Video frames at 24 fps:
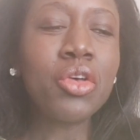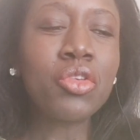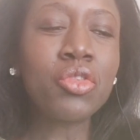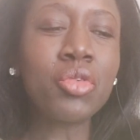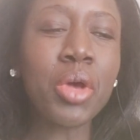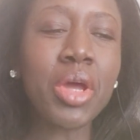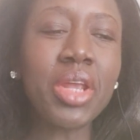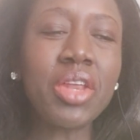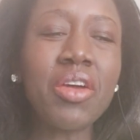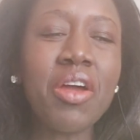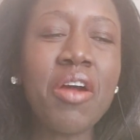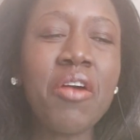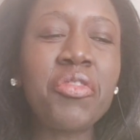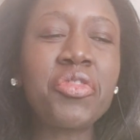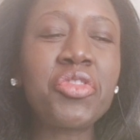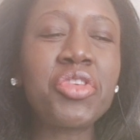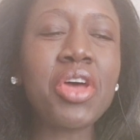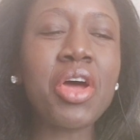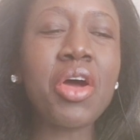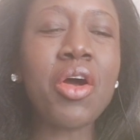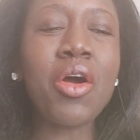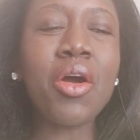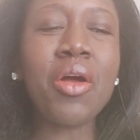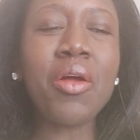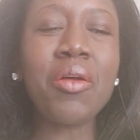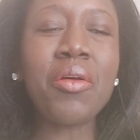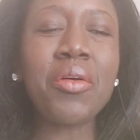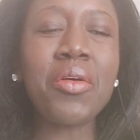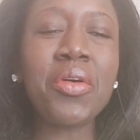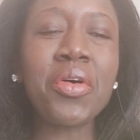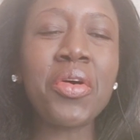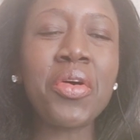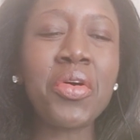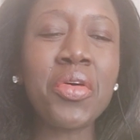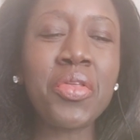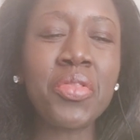So anyway,
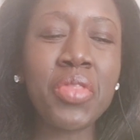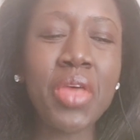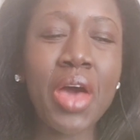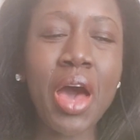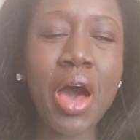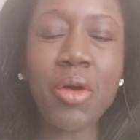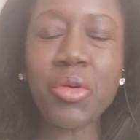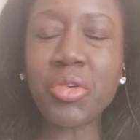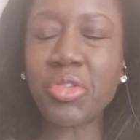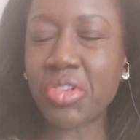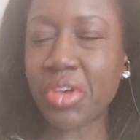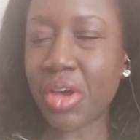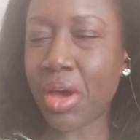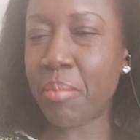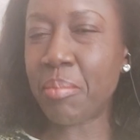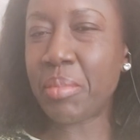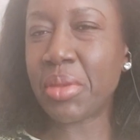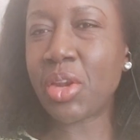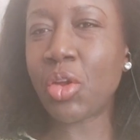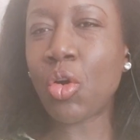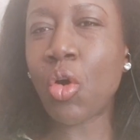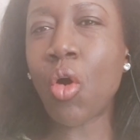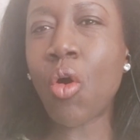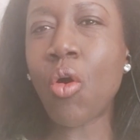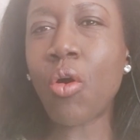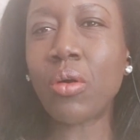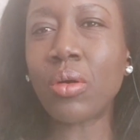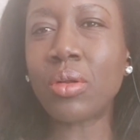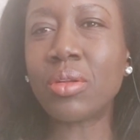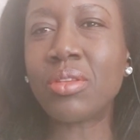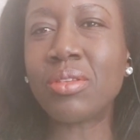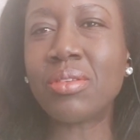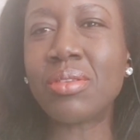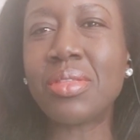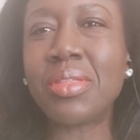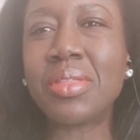after the outcome in
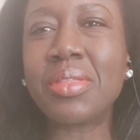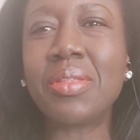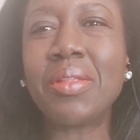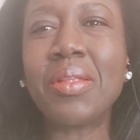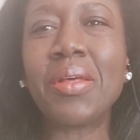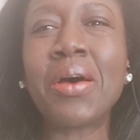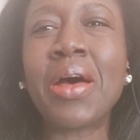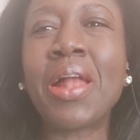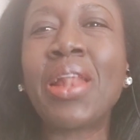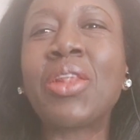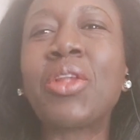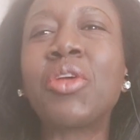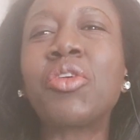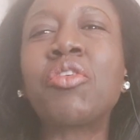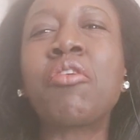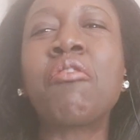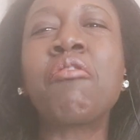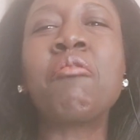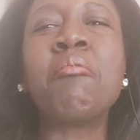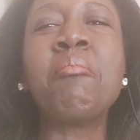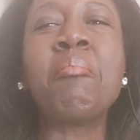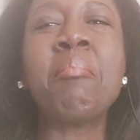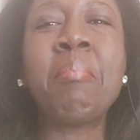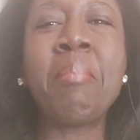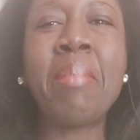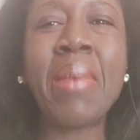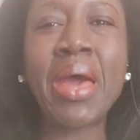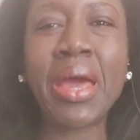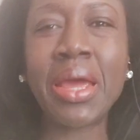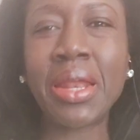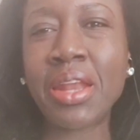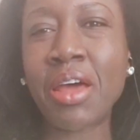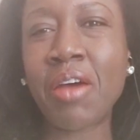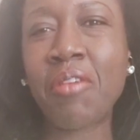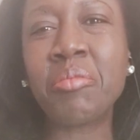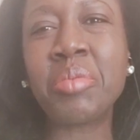court, a lot of
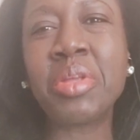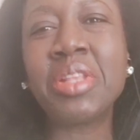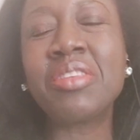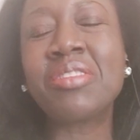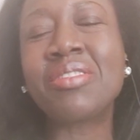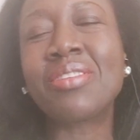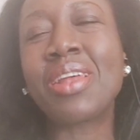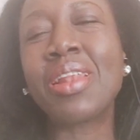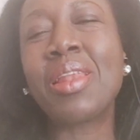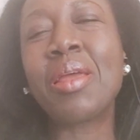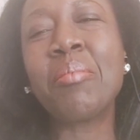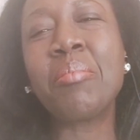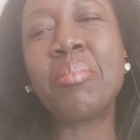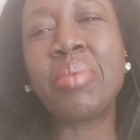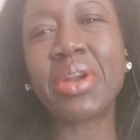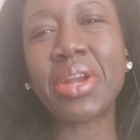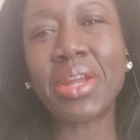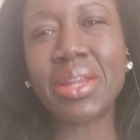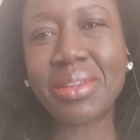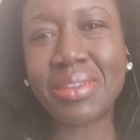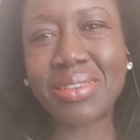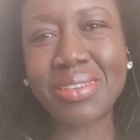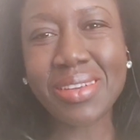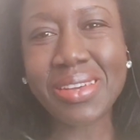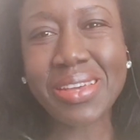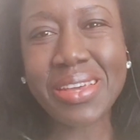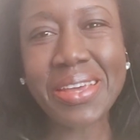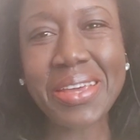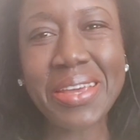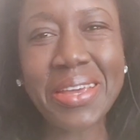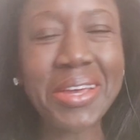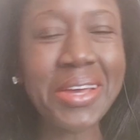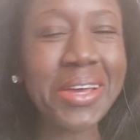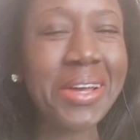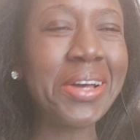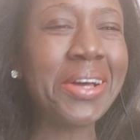men have been
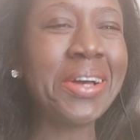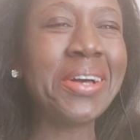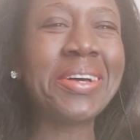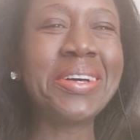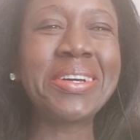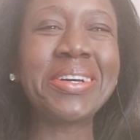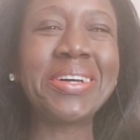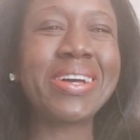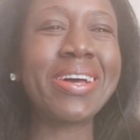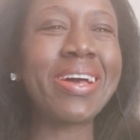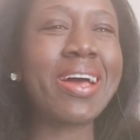celebrating.